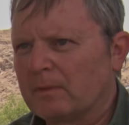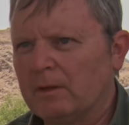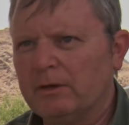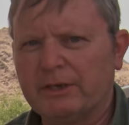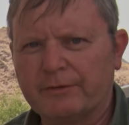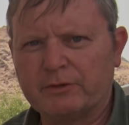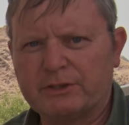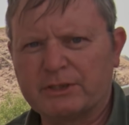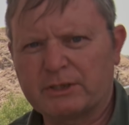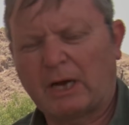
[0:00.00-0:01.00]
The only difference
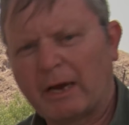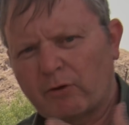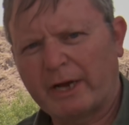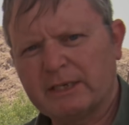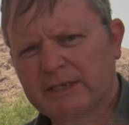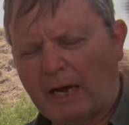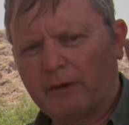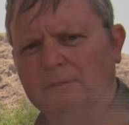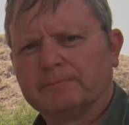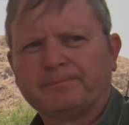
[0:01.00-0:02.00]
is that I write it down
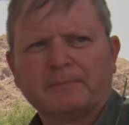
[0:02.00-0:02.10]
and